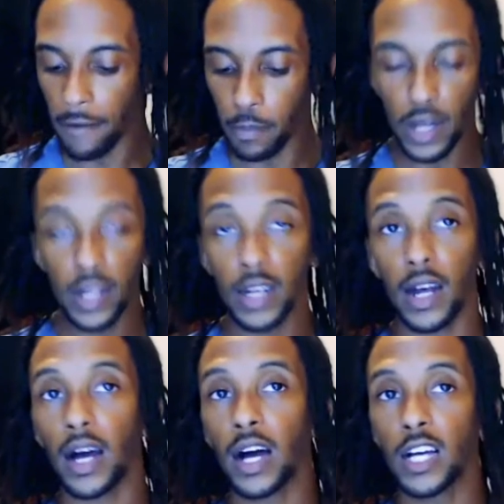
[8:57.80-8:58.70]
being
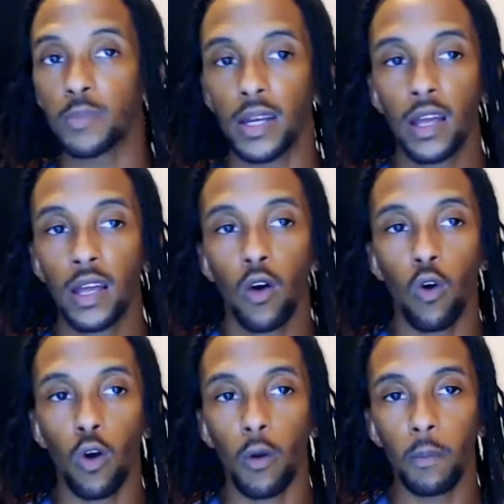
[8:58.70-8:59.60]
a husband
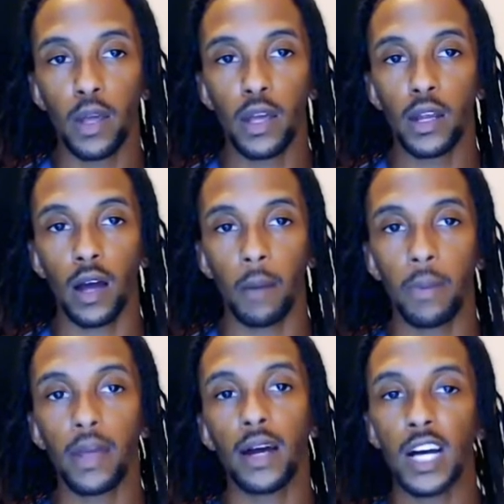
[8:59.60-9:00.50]
or being
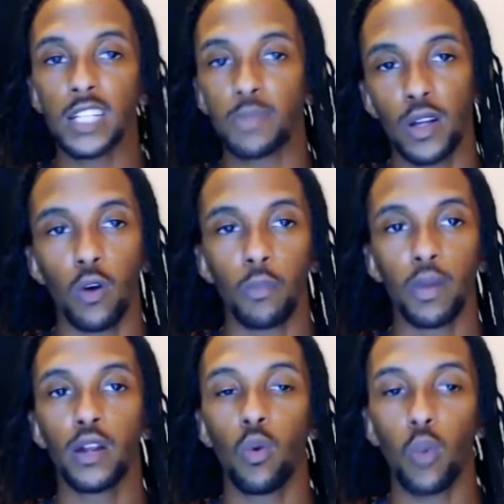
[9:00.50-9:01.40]

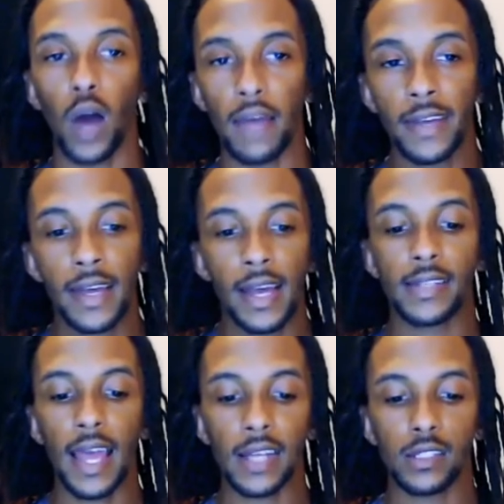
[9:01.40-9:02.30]
a wife
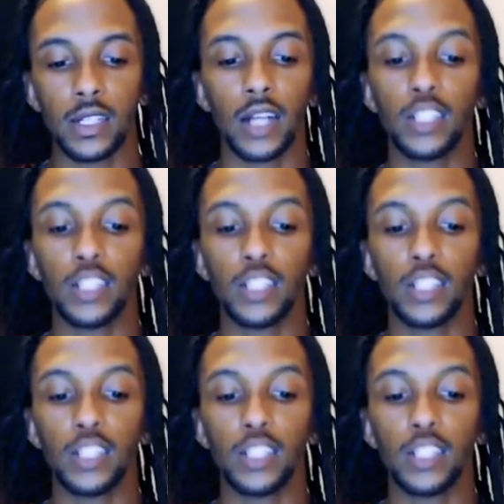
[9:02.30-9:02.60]
is actually a